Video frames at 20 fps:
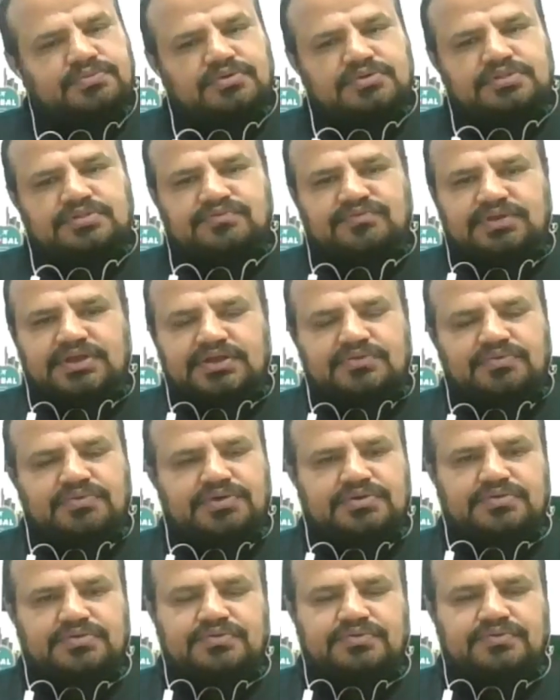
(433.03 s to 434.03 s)
Both we are
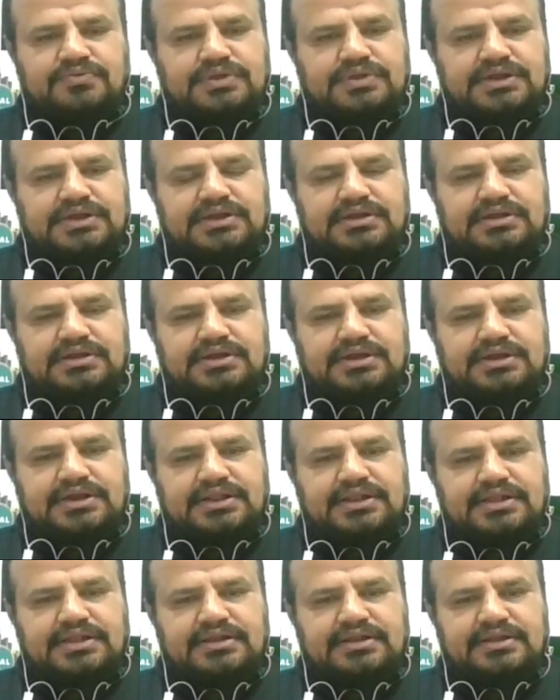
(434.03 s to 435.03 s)
going to use at
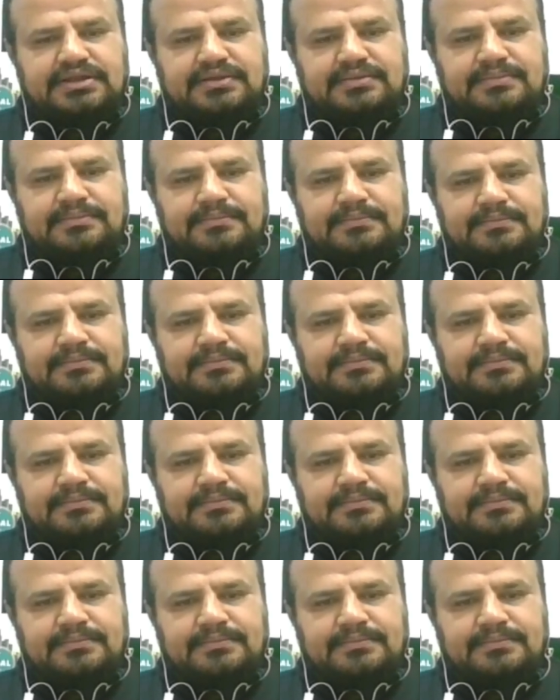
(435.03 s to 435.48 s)
data link layer?